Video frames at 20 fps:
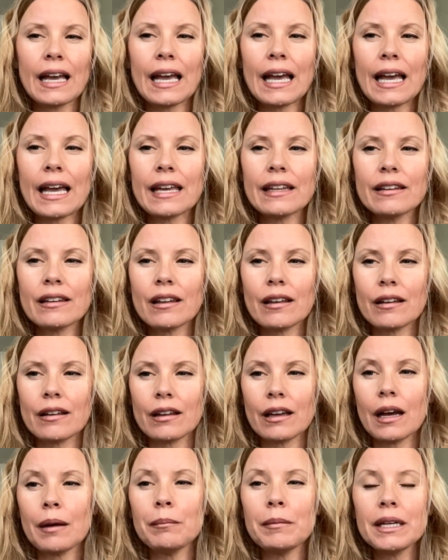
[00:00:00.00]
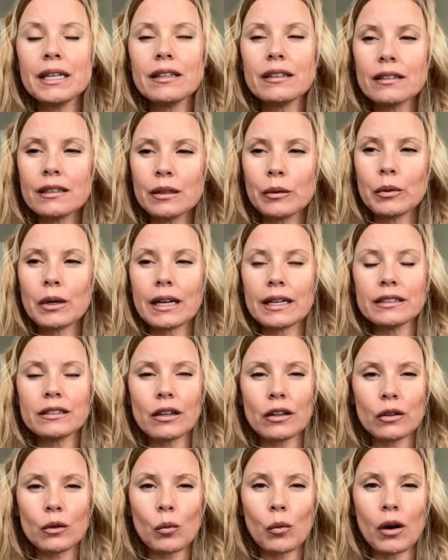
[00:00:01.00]
and immediately when I
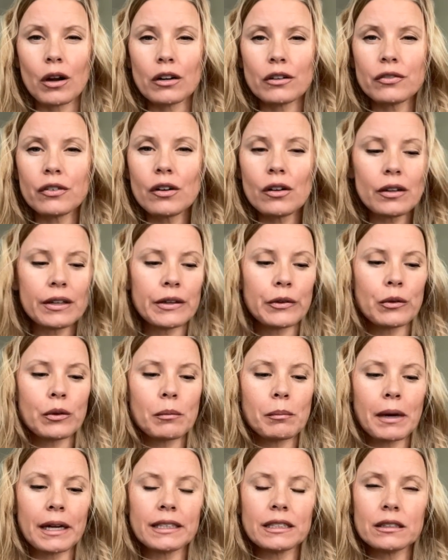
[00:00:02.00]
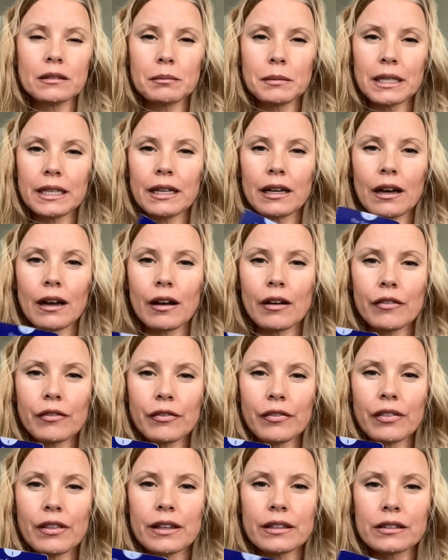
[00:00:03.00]
saw the waterfall, it reminded me
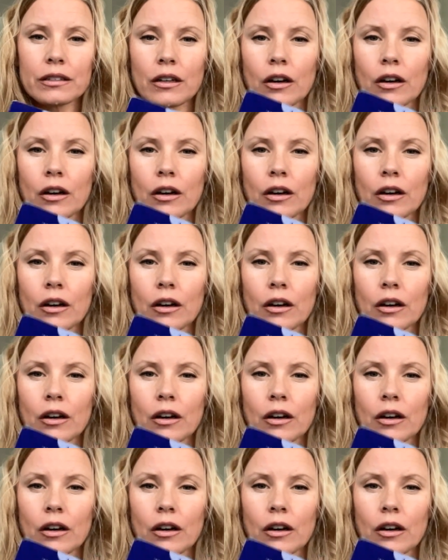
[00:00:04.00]
of this